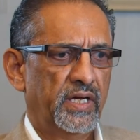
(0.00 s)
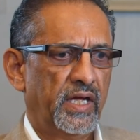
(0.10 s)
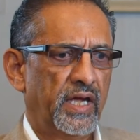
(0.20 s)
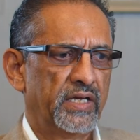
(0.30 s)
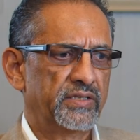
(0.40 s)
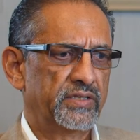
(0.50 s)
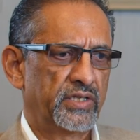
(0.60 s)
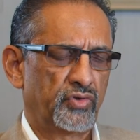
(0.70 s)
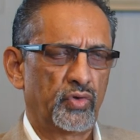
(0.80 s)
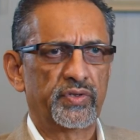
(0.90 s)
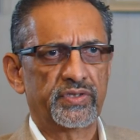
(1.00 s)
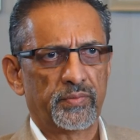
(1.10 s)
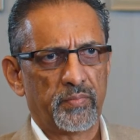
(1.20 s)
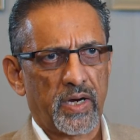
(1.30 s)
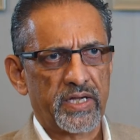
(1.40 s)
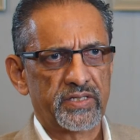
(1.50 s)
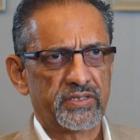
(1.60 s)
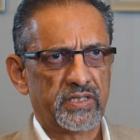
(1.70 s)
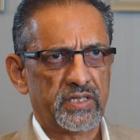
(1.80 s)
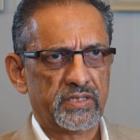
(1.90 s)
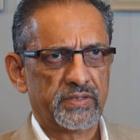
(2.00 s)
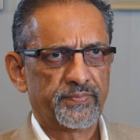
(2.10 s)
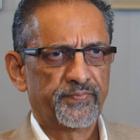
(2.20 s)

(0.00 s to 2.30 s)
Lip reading: and there is always some bias there.